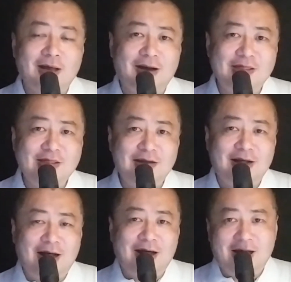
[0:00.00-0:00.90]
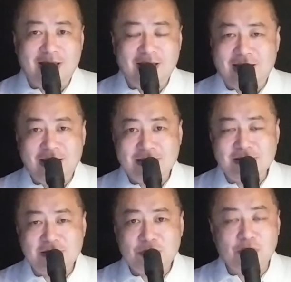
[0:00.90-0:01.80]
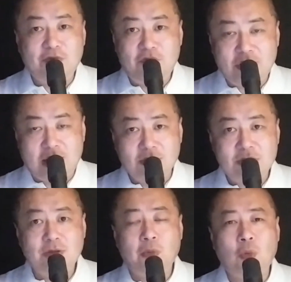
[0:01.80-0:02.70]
And then I asked him to go figure out